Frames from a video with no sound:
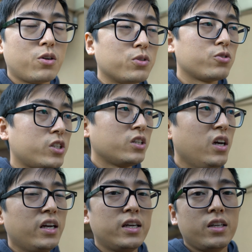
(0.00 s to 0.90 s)
We'll see
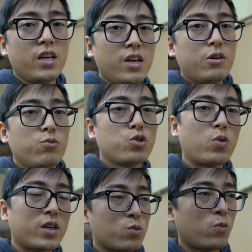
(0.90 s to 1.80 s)
which
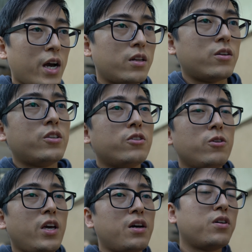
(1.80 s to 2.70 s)
one is wider. So
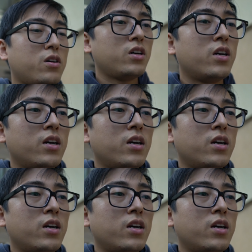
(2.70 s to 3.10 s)
you have a